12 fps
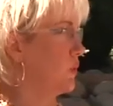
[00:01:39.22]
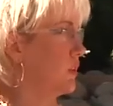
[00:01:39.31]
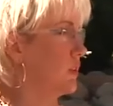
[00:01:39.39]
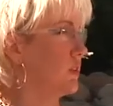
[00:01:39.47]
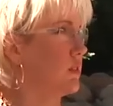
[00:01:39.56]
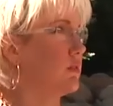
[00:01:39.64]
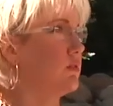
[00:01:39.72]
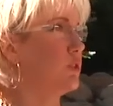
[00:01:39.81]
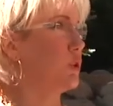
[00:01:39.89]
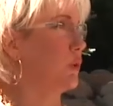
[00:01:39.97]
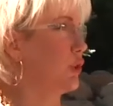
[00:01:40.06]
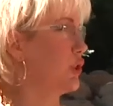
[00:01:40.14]
were
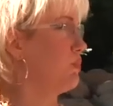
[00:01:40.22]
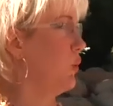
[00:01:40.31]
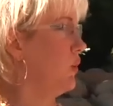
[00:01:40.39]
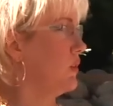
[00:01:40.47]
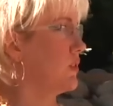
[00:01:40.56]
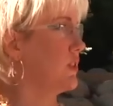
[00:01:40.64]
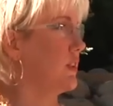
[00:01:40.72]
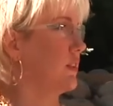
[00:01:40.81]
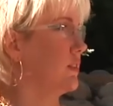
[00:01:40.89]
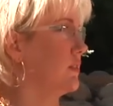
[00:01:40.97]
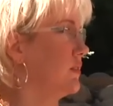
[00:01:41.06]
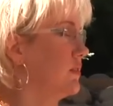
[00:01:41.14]
doing sports
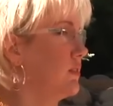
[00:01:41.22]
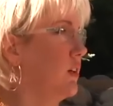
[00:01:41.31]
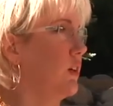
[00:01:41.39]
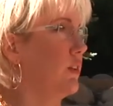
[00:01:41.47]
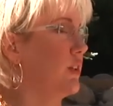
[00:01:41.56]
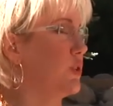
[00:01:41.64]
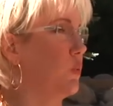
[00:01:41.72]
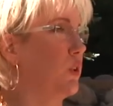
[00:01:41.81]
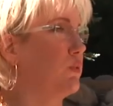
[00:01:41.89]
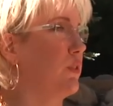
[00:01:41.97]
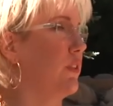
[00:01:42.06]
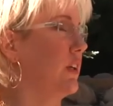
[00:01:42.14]
and all these
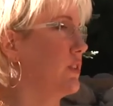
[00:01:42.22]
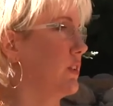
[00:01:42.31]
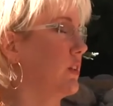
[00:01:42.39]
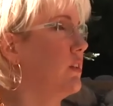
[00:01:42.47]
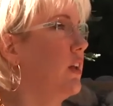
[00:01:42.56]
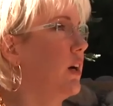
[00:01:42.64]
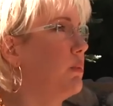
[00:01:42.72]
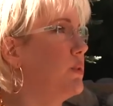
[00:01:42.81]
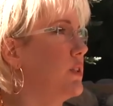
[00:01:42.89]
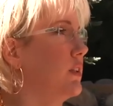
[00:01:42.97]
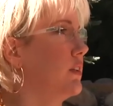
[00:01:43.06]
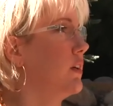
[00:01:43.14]
wonderful things in
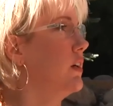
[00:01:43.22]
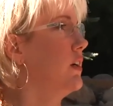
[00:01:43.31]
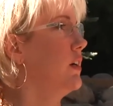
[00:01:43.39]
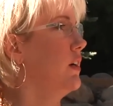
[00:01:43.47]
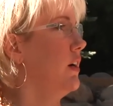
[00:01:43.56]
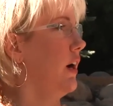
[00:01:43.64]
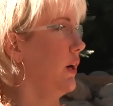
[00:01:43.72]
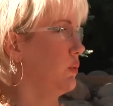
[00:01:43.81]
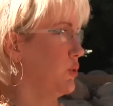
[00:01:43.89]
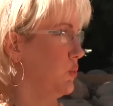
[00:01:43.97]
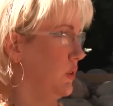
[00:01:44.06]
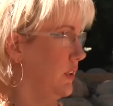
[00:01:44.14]
clubs and I
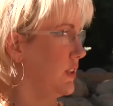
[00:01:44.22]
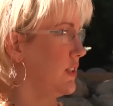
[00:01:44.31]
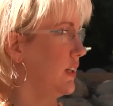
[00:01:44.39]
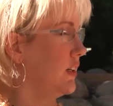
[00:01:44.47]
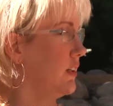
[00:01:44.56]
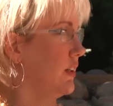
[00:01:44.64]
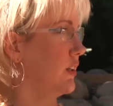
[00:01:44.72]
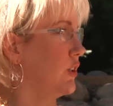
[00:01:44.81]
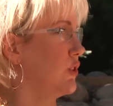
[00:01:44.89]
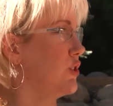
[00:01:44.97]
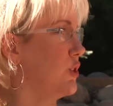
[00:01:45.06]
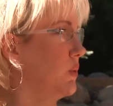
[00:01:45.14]
was really sick. I
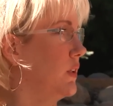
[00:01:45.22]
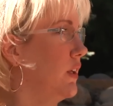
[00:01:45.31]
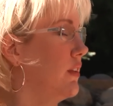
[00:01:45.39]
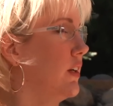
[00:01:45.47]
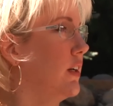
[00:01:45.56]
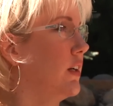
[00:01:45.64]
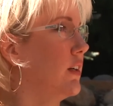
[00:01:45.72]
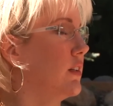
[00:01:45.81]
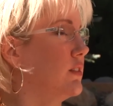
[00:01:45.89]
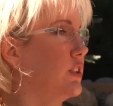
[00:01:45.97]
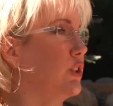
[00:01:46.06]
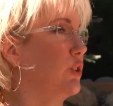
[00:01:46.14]
couldn't do anything
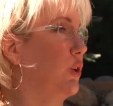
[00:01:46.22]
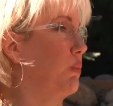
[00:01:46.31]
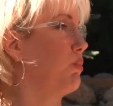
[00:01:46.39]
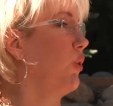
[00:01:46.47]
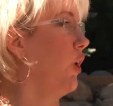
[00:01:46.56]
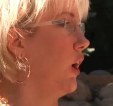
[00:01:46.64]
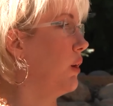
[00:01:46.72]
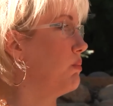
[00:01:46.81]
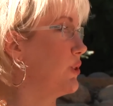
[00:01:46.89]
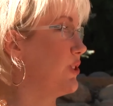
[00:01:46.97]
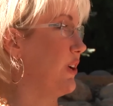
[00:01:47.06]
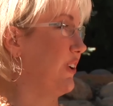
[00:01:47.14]
and didn't go to
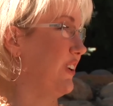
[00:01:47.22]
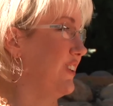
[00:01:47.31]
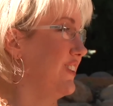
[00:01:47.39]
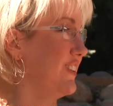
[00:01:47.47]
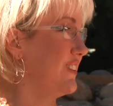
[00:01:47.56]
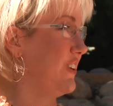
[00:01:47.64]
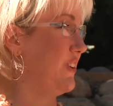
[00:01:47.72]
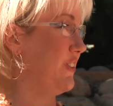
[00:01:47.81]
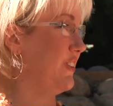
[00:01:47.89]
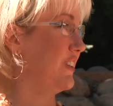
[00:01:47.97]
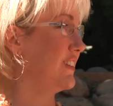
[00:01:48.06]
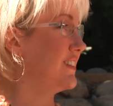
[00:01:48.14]
prom, missed out on all
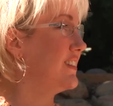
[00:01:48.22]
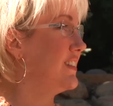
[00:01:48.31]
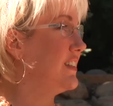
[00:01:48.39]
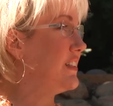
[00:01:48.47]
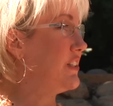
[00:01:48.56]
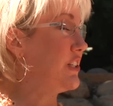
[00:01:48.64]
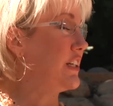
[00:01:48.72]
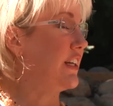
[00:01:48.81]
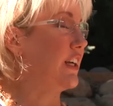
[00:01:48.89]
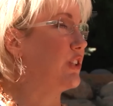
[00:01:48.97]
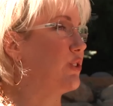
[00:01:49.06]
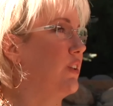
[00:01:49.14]
the
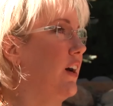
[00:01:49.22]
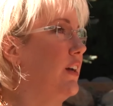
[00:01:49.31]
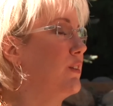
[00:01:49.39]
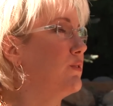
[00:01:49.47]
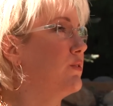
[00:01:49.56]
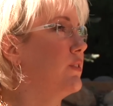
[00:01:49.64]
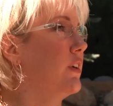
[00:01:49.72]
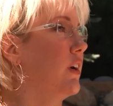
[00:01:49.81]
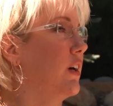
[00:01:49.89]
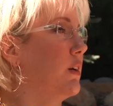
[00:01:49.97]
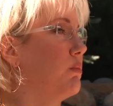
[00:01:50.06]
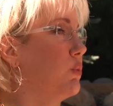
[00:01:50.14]
teenage life.
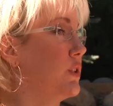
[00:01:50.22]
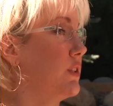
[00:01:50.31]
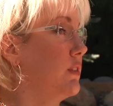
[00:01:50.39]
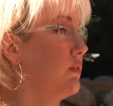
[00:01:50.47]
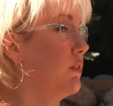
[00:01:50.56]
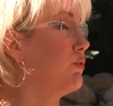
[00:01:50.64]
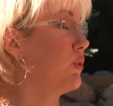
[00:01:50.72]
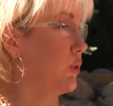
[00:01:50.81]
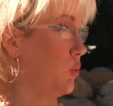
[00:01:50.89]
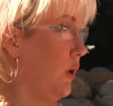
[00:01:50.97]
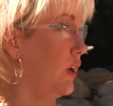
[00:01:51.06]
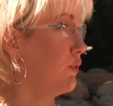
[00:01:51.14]
Um, was for
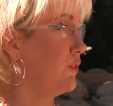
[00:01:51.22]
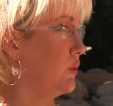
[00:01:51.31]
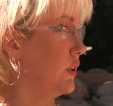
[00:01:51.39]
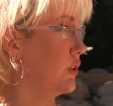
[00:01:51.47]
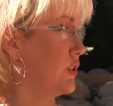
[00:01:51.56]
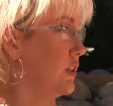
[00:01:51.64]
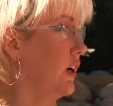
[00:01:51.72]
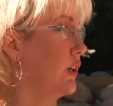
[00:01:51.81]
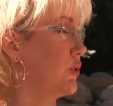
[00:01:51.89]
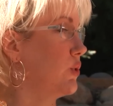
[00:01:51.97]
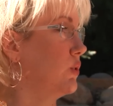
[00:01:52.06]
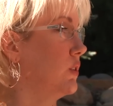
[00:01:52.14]
quite a few years in
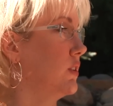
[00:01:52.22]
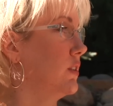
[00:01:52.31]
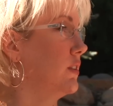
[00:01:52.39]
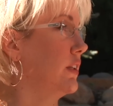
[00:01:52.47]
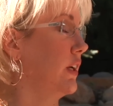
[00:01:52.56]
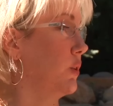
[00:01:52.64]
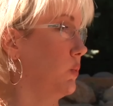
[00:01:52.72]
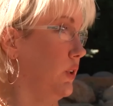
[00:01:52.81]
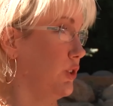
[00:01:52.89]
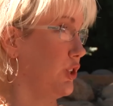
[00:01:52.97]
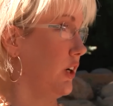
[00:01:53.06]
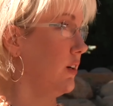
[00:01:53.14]
high school in a
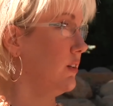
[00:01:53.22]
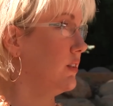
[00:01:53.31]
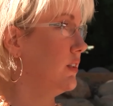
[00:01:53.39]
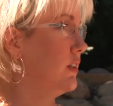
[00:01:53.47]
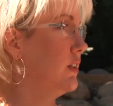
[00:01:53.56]
wheelchair